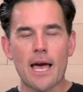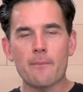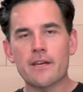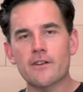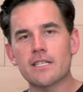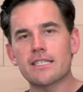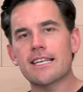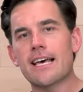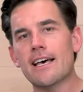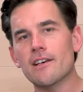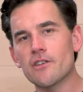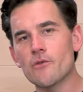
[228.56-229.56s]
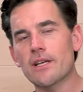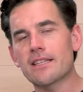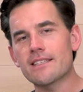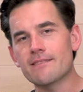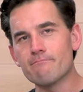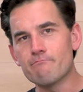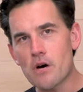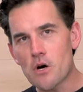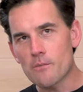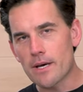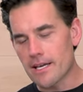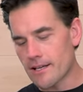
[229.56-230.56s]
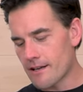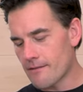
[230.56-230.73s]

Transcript: I am here to tell you at this moment,